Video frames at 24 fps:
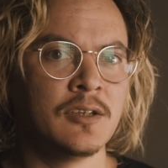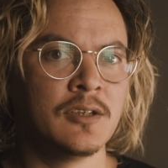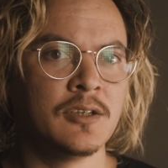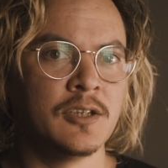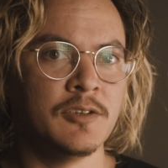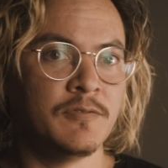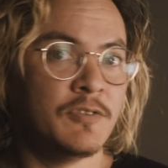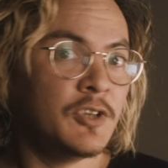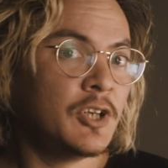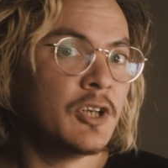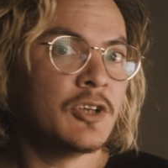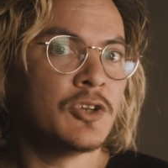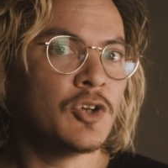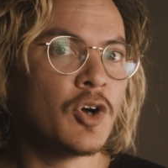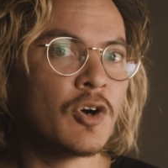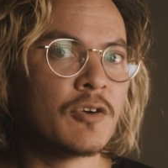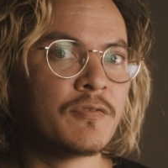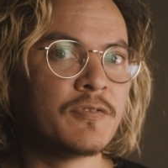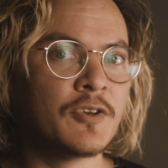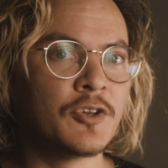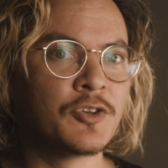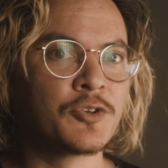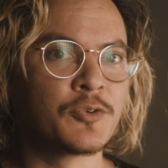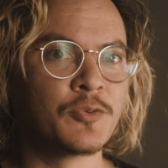If you didn't know a
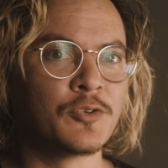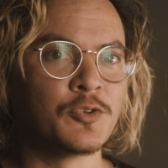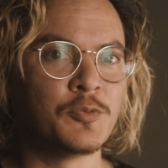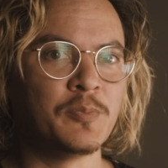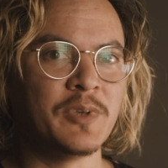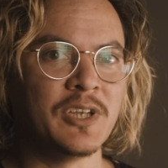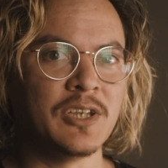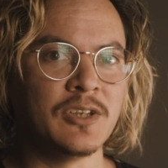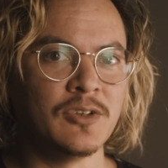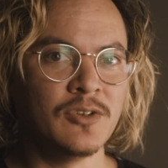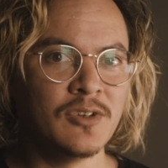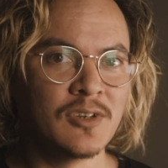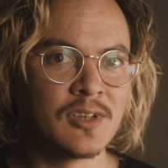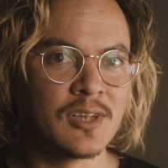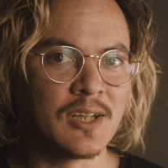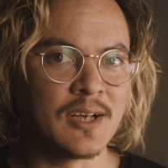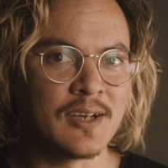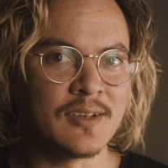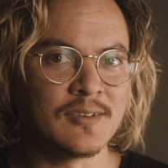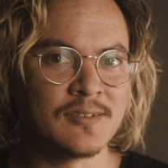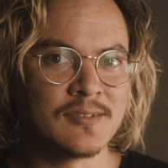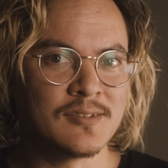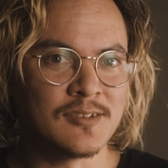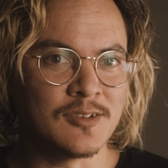filter was being
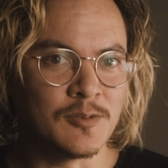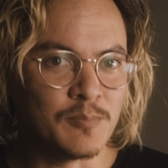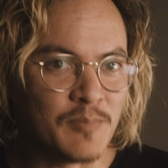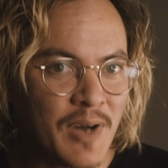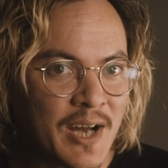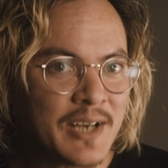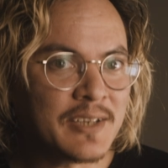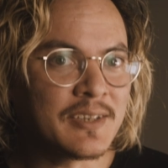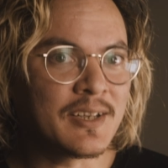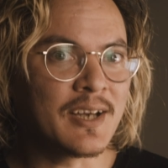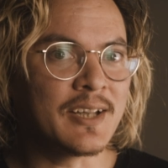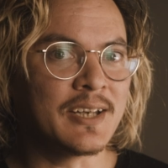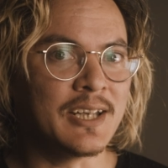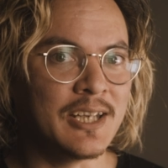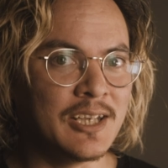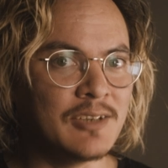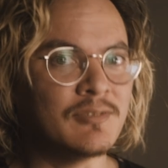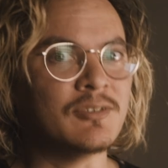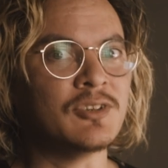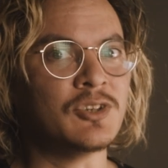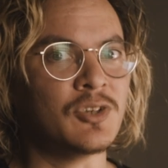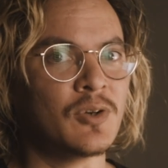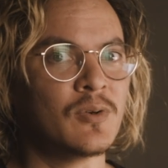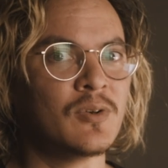utilized, you might not
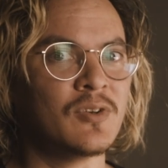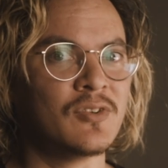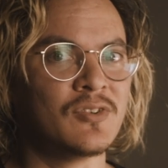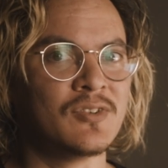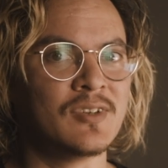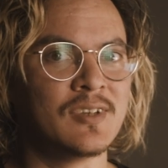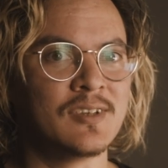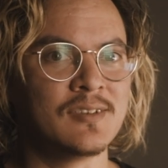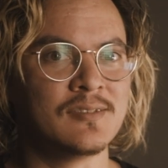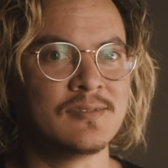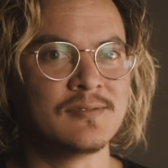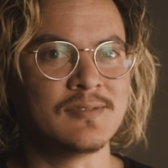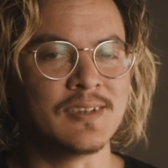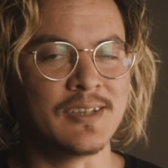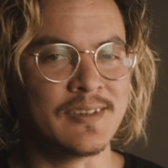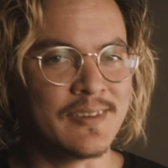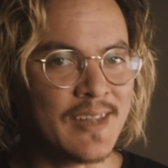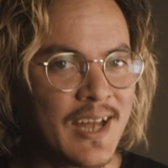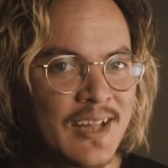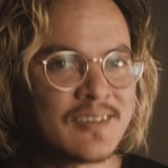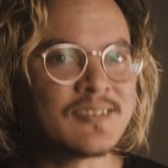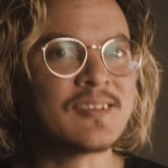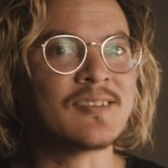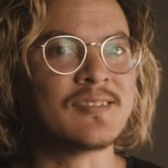even notice it, and
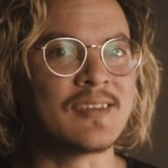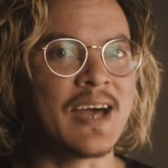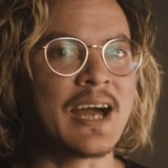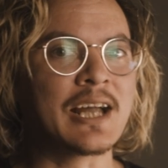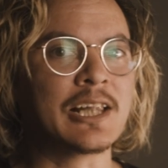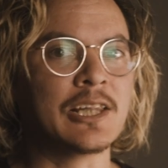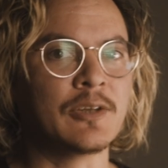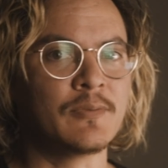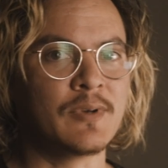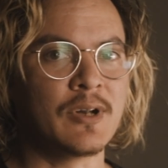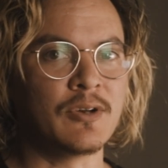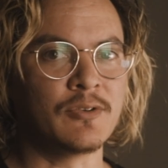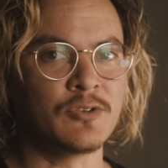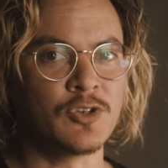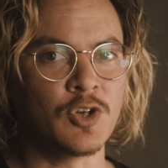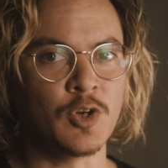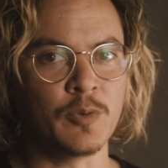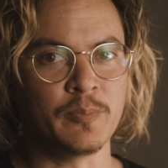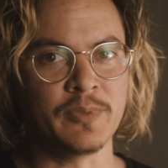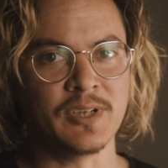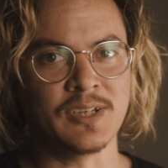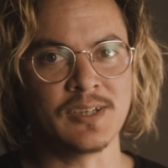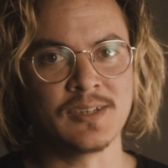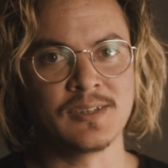that's exactly what I was
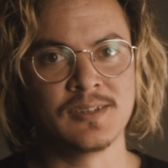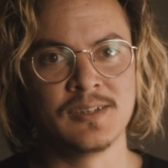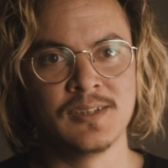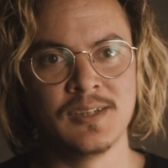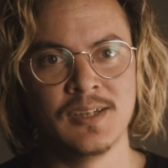hoping.